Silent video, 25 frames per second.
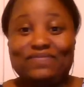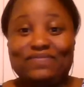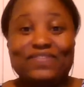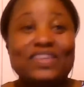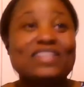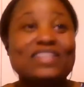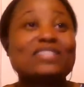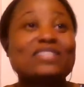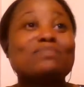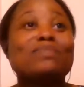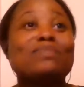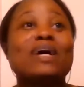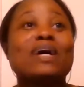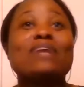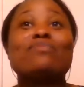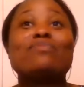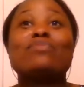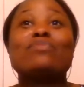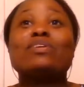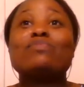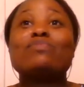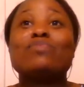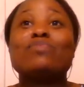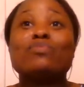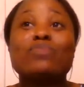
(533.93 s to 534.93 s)
Things might
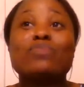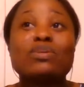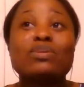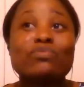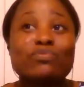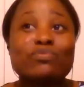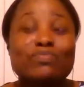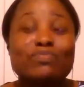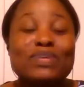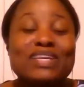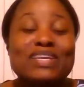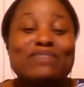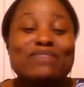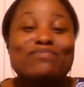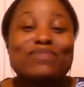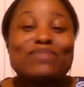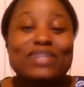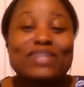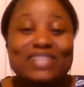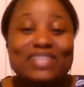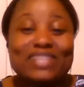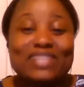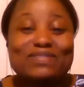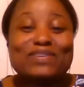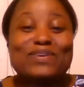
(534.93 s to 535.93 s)
be
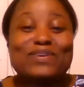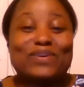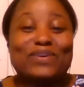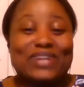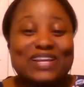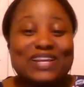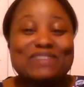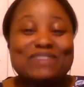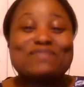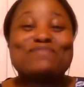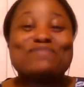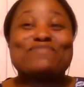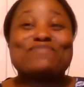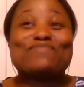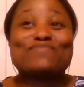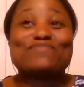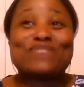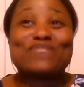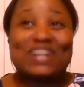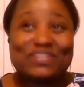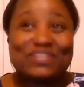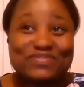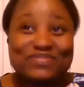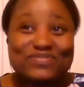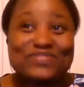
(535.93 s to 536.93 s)
really going
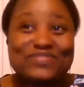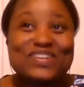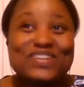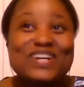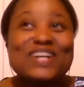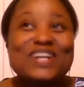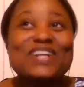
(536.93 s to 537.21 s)
rough.